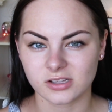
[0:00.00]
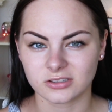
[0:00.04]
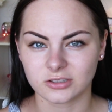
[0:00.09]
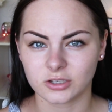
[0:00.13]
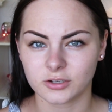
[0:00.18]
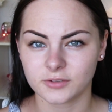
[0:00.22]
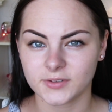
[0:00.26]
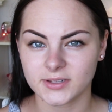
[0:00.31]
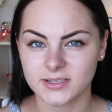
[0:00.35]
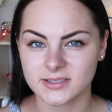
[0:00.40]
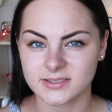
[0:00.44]
A
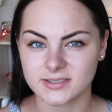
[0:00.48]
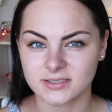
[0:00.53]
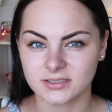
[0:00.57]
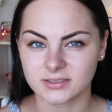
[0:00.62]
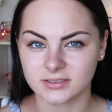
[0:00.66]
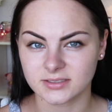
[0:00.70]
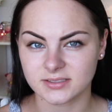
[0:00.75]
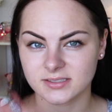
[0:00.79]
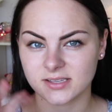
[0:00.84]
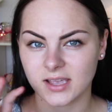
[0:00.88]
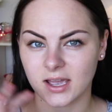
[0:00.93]
lot of
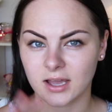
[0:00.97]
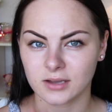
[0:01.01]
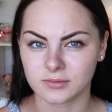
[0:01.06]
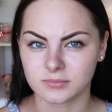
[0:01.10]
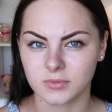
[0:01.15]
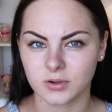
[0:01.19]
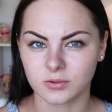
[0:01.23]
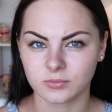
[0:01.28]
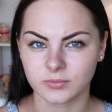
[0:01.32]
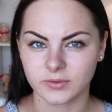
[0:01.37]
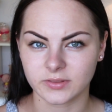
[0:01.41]
concealers
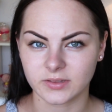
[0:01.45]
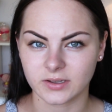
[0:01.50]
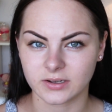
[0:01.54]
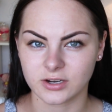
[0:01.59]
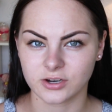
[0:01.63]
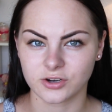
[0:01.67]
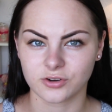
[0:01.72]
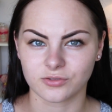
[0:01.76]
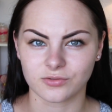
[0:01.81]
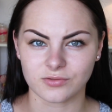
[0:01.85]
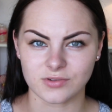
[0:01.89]
come with like
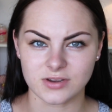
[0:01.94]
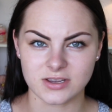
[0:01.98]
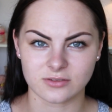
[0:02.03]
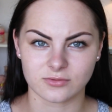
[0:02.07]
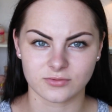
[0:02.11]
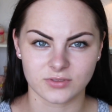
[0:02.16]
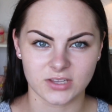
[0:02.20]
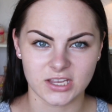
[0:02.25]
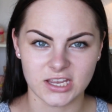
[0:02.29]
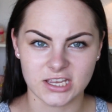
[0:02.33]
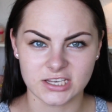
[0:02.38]
a green
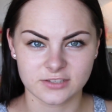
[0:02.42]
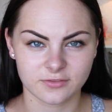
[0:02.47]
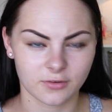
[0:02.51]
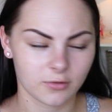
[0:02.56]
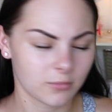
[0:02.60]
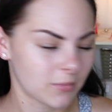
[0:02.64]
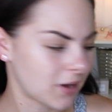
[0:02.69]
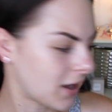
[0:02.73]
on the end of them.